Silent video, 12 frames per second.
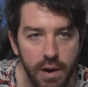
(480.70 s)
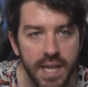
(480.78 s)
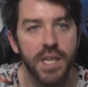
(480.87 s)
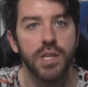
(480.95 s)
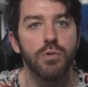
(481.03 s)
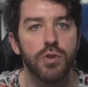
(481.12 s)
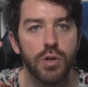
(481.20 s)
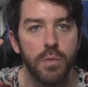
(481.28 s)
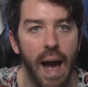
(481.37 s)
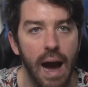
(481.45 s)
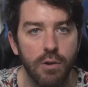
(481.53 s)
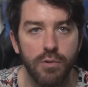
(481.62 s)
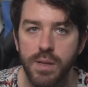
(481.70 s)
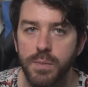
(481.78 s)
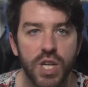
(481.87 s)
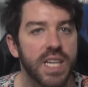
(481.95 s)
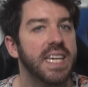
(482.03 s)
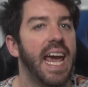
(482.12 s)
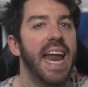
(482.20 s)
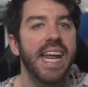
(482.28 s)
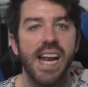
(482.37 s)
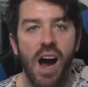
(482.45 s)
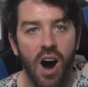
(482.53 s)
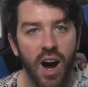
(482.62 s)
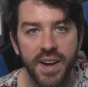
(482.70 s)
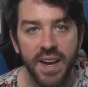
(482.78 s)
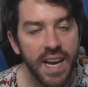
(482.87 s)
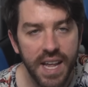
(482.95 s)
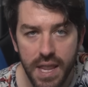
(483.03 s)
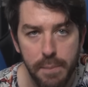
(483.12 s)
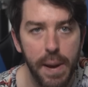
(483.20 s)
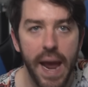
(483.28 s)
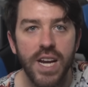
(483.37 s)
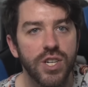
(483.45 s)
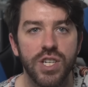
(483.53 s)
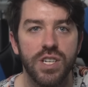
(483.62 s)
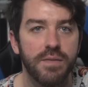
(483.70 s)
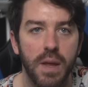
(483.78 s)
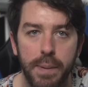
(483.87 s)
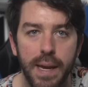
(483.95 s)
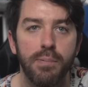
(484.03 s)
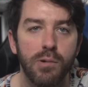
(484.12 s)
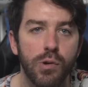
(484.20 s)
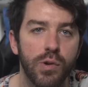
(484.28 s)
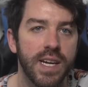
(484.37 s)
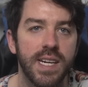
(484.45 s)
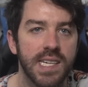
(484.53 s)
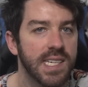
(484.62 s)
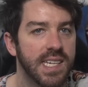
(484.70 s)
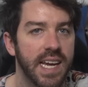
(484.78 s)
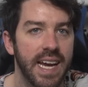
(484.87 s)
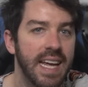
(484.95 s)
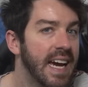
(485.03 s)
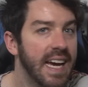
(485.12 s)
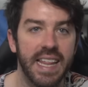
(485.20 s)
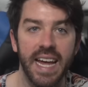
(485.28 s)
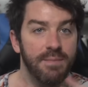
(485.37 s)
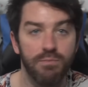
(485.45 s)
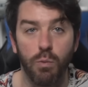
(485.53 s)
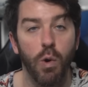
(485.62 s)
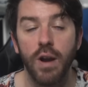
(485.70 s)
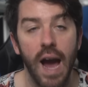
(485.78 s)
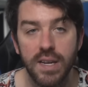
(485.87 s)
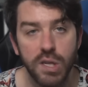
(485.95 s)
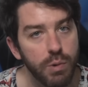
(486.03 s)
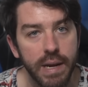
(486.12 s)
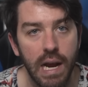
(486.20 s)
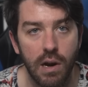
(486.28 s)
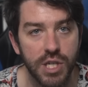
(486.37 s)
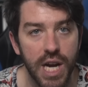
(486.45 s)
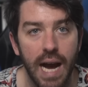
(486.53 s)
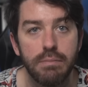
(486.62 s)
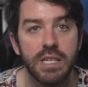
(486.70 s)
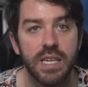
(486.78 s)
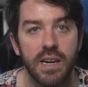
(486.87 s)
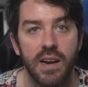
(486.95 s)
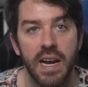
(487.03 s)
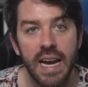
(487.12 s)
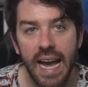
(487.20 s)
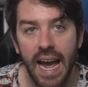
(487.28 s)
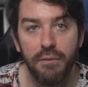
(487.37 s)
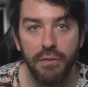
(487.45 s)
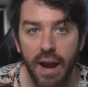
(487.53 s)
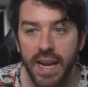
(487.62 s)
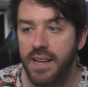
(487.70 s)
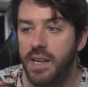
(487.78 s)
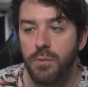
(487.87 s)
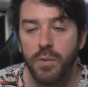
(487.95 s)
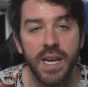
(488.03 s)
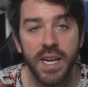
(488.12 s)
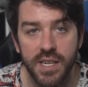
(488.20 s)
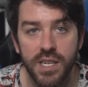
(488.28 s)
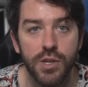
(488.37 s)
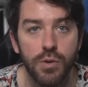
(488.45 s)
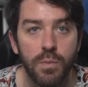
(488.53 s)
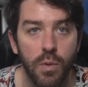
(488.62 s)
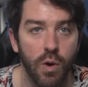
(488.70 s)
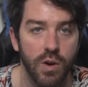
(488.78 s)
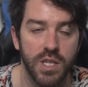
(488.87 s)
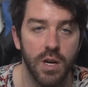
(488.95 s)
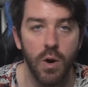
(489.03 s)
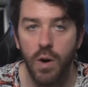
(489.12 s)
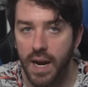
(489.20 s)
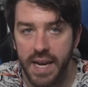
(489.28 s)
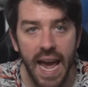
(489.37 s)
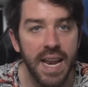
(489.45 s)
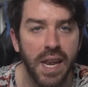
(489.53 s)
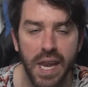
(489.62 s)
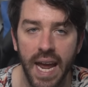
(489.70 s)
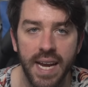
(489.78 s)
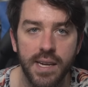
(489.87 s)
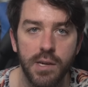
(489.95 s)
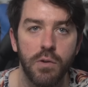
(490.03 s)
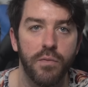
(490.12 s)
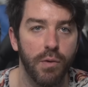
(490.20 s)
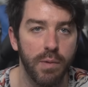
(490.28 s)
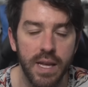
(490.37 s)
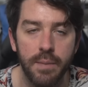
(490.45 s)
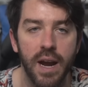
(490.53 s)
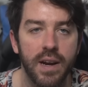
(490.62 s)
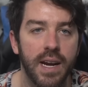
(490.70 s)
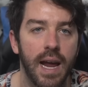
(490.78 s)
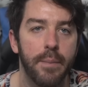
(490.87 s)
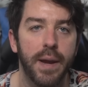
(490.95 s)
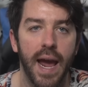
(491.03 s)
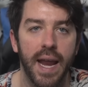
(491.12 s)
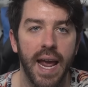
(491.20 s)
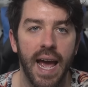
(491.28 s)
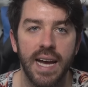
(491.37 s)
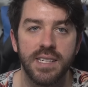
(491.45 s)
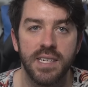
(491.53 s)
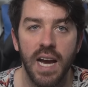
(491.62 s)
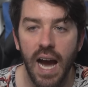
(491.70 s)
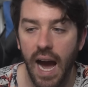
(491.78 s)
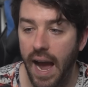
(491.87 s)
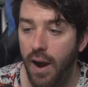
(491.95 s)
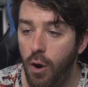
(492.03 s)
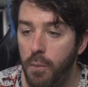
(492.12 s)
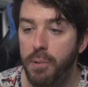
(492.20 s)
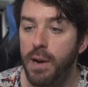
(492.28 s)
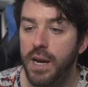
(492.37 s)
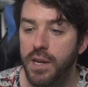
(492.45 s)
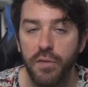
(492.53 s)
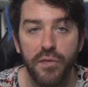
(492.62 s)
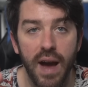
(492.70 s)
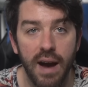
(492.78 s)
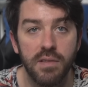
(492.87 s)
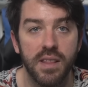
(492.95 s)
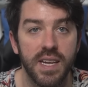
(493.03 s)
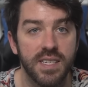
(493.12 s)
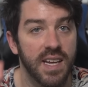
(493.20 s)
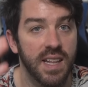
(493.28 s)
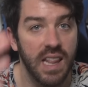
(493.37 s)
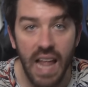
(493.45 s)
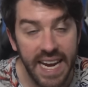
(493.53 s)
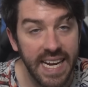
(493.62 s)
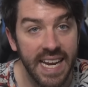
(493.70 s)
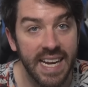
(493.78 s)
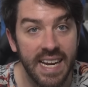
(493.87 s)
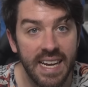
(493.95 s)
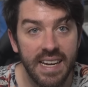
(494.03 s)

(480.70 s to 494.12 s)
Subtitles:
in the YouTube algorithm, to get it on the pages of the people who need to see it, then we're not doing our jobs here. And frankly, we need to do more. So again, thank you. For Really American, I'm Kenny Hesse. I hope you found this enlightening,